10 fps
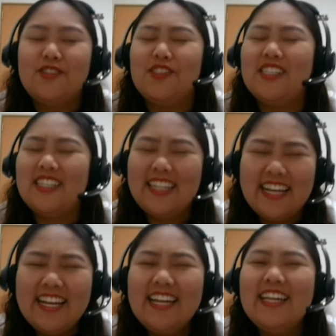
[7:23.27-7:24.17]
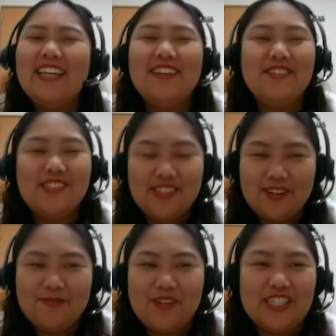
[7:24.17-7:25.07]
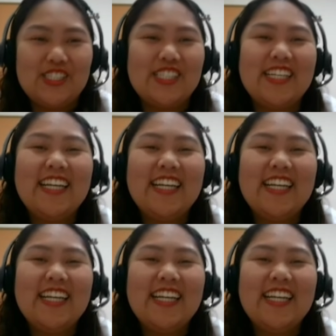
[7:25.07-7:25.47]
So thank you so much.